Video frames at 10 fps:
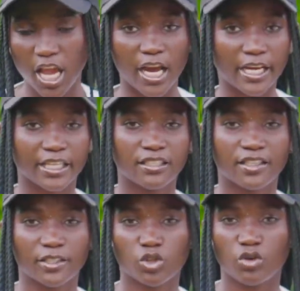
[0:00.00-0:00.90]
I can't
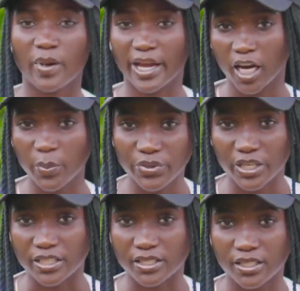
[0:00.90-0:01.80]
touch on my
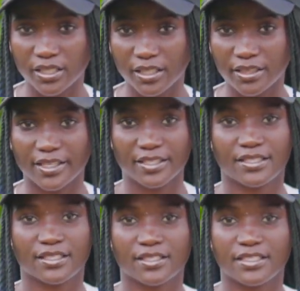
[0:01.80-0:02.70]
happiness.
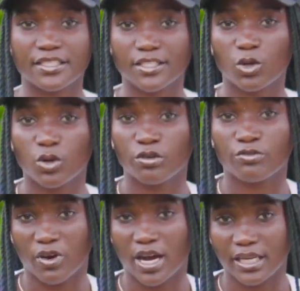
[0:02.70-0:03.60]
That's a lot of
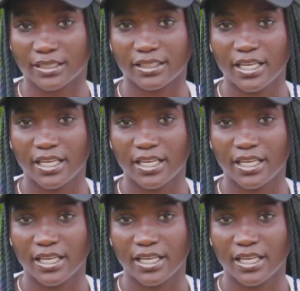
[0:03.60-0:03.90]
heart.